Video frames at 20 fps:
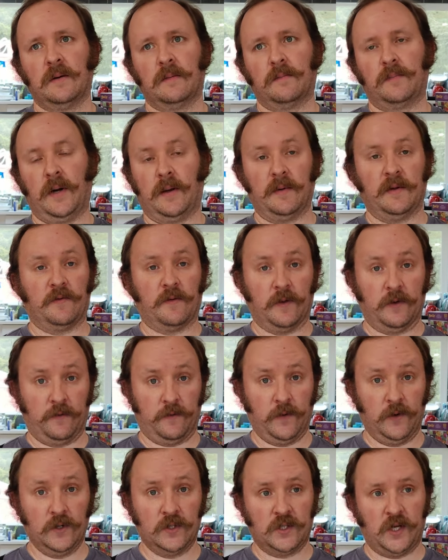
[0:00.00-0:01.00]
probably for the
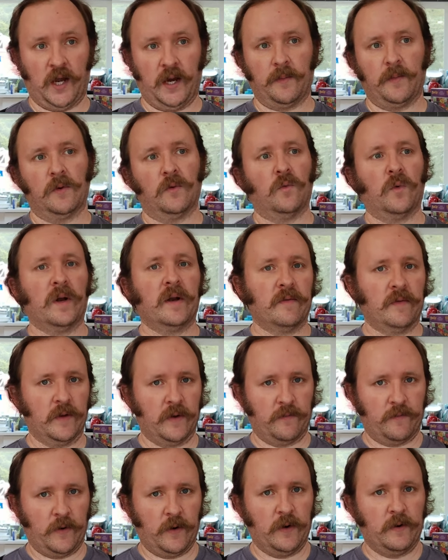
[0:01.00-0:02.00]
first time, or one of
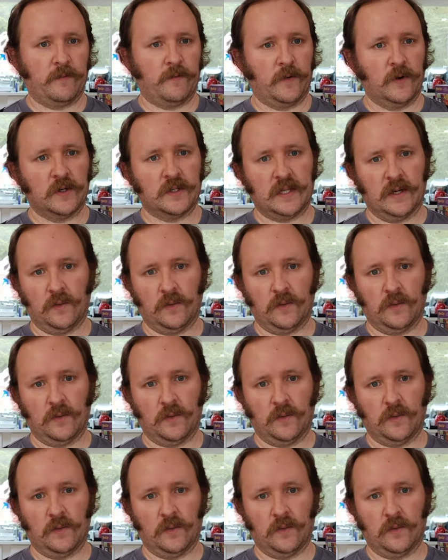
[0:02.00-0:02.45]
their very first,